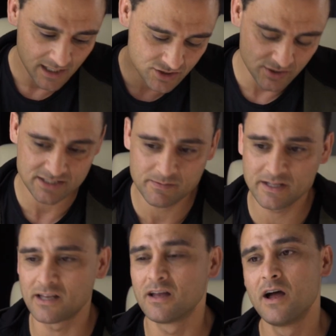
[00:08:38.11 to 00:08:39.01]
Trust me
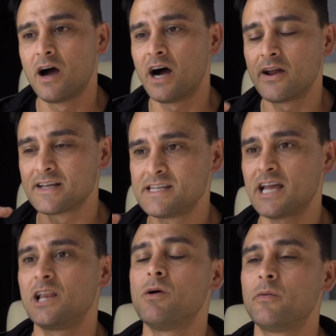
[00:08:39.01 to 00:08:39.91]
that I know
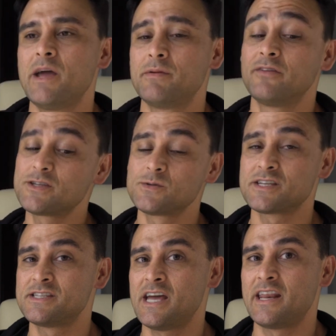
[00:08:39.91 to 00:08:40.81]
exactly what would happen. If this was a
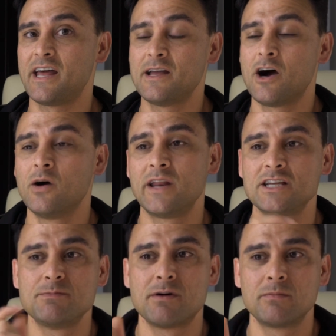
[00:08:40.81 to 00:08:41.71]
Saturday, I would
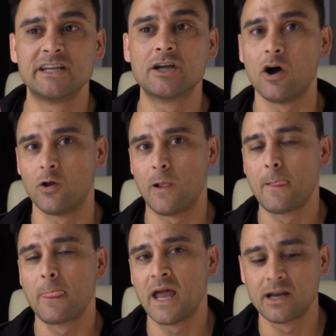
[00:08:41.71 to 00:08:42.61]
actually probably go
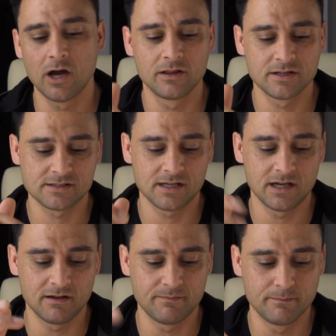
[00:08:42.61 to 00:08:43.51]
to this
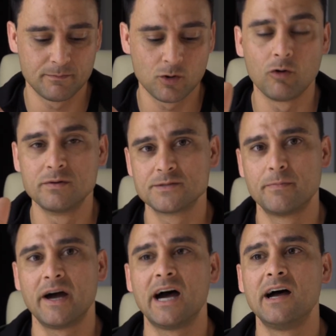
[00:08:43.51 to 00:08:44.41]
Corbin's
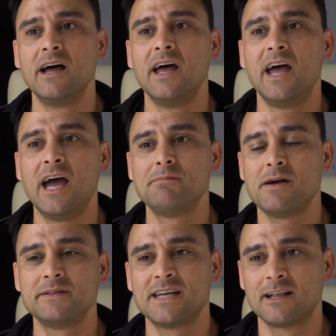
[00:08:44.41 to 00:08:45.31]
bar and
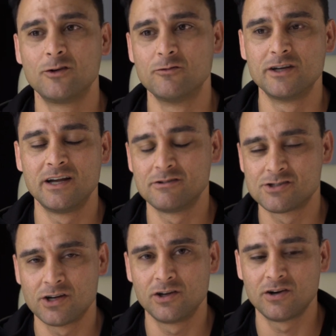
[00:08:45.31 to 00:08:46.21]
maybe take a little video and
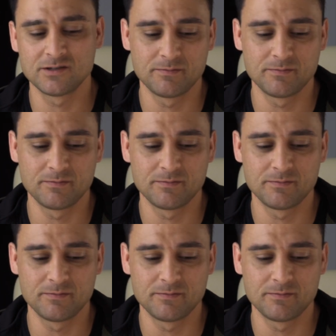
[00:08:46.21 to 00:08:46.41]
show you guys.